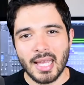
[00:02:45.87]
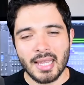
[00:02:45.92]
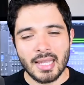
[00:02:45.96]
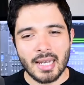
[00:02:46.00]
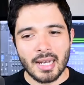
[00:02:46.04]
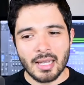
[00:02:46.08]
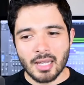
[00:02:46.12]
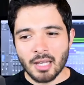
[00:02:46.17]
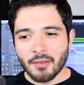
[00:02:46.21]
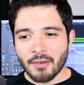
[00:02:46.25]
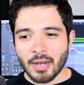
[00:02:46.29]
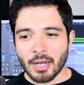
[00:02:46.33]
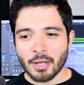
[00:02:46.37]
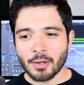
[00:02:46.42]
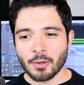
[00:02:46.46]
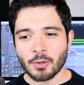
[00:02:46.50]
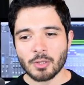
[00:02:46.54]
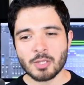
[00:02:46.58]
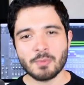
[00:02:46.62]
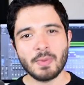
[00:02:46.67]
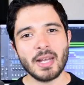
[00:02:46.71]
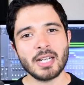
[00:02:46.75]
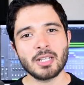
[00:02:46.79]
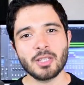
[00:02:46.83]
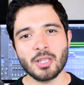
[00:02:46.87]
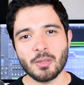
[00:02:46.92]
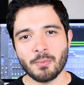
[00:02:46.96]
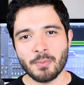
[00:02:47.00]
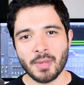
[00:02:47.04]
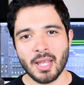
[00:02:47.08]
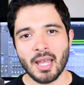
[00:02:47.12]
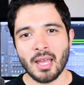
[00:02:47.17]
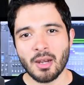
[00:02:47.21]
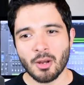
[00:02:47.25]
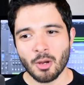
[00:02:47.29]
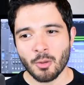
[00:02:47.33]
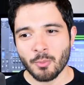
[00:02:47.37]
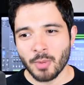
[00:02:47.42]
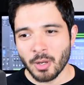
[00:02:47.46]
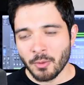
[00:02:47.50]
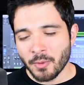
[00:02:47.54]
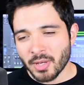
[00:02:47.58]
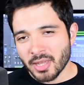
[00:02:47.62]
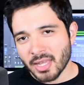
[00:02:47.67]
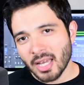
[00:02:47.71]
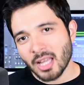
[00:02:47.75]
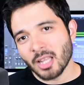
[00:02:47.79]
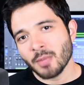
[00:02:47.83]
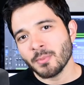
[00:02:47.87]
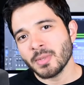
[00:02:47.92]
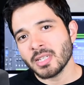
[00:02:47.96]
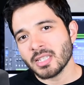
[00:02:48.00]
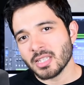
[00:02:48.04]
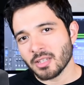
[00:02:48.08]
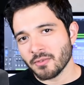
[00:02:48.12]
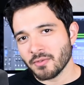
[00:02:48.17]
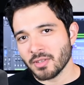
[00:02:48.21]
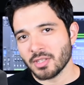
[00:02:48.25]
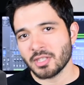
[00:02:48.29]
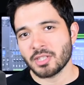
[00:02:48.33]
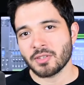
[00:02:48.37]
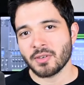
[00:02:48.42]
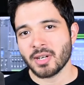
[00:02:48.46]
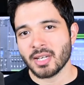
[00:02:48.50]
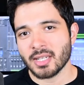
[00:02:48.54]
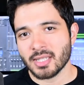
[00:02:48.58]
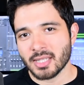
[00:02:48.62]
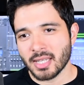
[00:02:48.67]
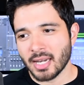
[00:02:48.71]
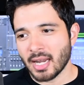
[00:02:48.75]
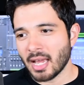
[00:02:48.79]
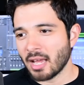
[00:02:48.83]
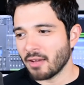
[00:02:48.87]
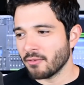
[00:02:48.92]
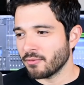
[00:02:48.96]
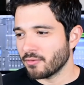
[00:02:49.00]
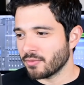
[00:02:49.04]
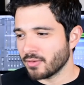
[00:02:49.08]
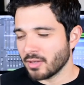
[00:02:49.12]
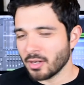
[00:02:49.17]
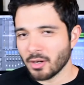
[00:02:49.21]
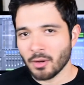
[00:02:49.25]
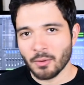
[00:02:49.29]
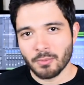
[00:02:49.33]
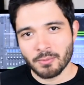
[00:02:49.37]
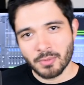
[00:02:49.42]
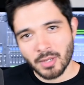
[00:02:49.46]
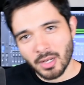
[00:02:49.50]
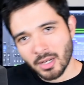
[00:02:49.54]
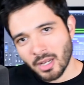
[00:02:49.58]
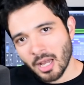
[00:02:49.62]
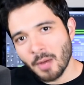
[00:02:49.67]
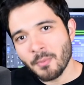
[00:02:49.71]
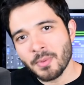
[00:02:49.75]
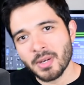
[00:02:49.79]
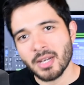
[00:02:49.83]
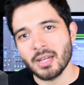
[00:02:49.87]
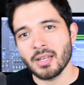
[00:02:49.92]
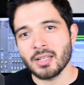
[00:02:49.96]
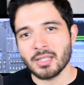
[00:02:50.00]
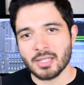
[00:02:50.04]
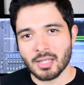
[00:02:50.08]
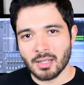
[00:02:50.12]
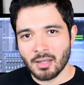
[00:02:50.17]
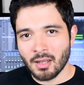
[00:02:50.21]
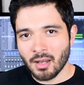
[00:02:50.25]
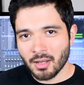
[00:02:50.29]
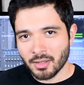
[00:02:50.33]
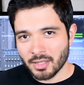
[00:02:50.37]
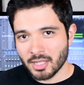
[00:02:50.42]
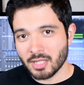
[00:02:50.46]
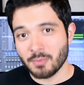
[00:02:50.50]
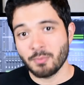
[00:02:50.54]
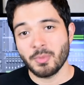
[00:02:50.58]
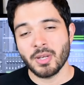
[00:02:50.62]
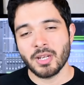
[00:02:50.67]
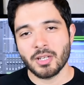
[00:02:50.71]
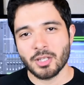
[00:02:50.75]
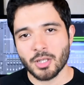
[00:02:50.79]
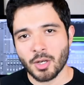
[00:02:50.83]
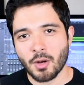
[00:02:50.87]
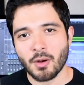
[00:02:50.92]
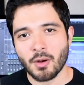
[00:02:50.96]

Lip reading: And then I love how it goes back to the piano, but with elements of the strings that have, you know, accompanied us along this big